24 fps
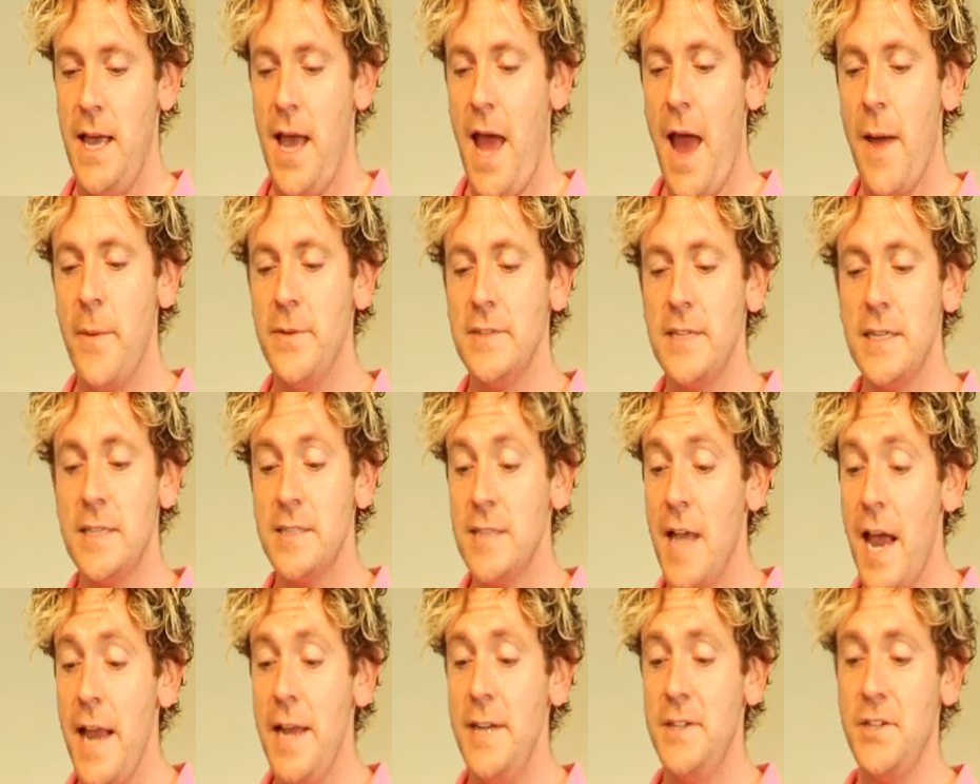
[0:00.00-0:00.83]
I was
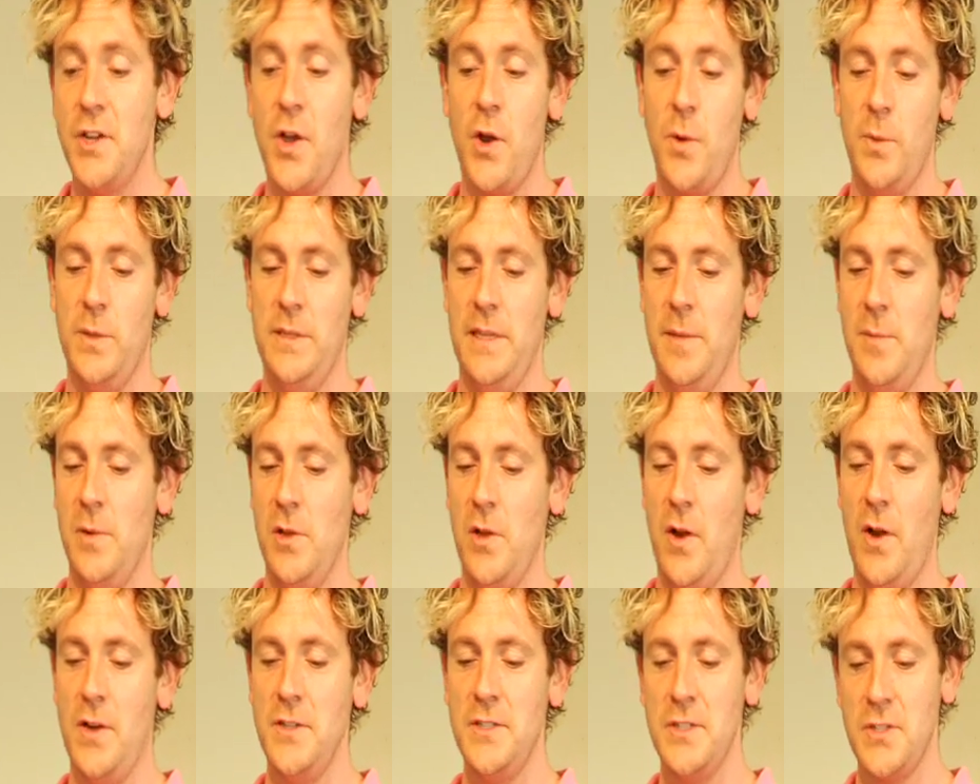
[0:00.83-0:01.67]
excited to go to a liberal
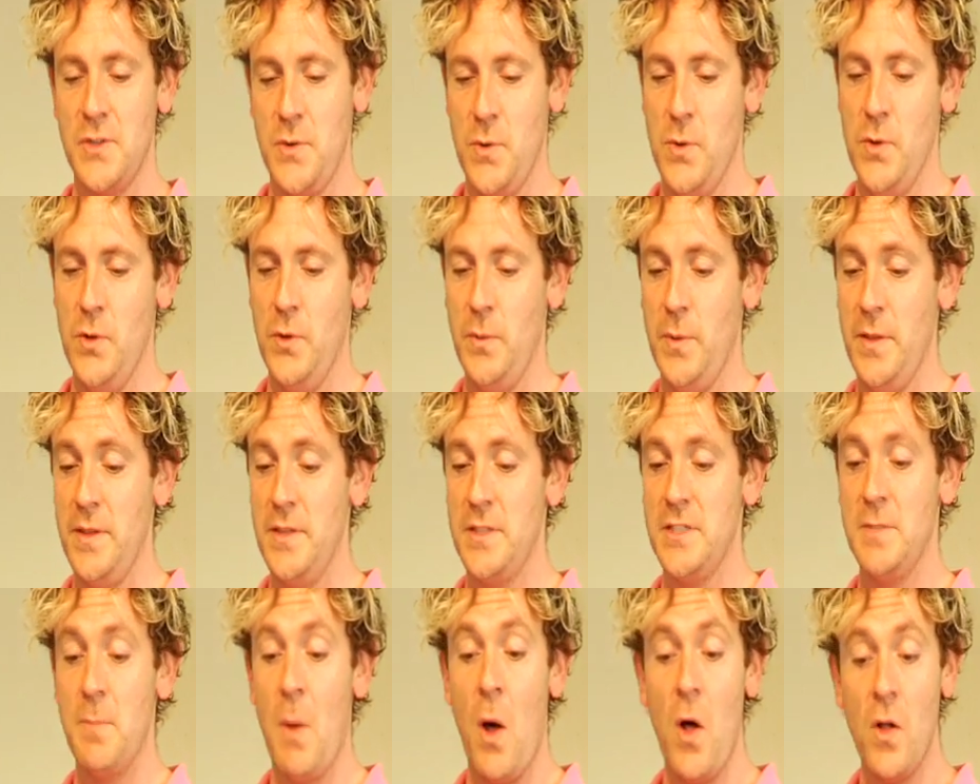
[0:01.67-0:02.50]
arts school with
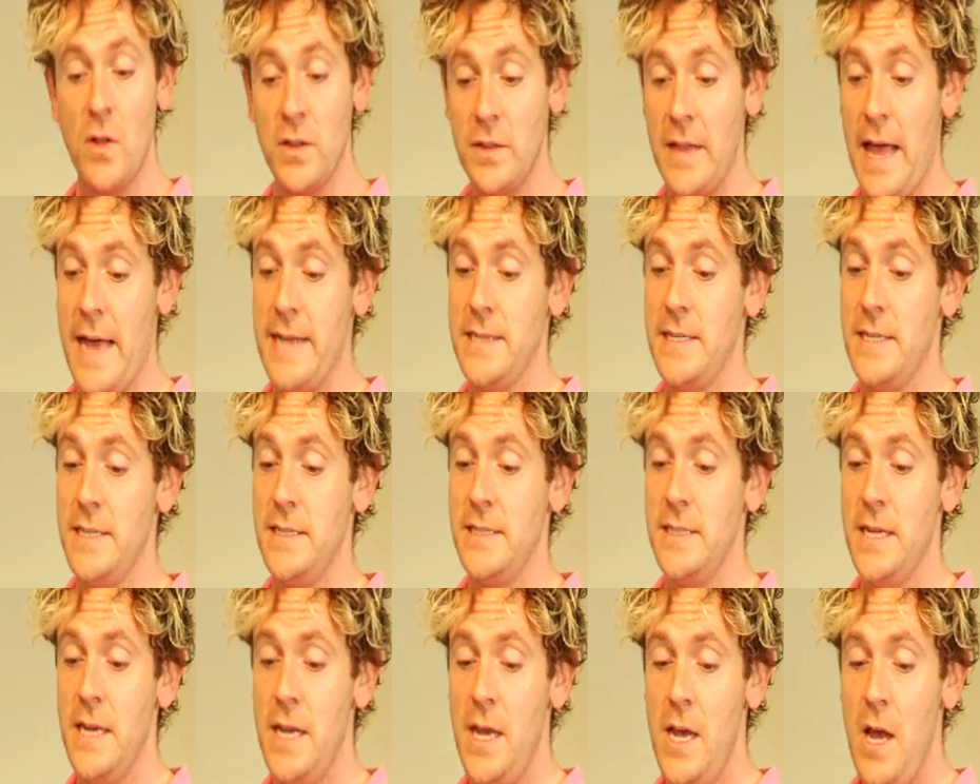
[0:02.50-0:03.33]
small
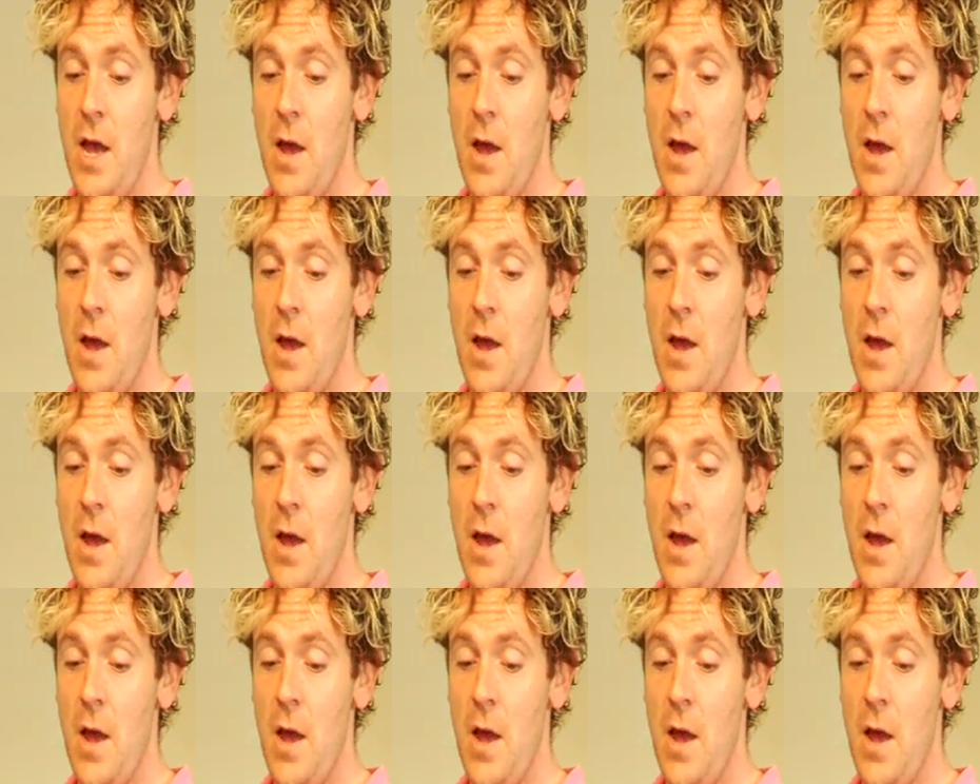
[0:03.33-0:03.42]
classes,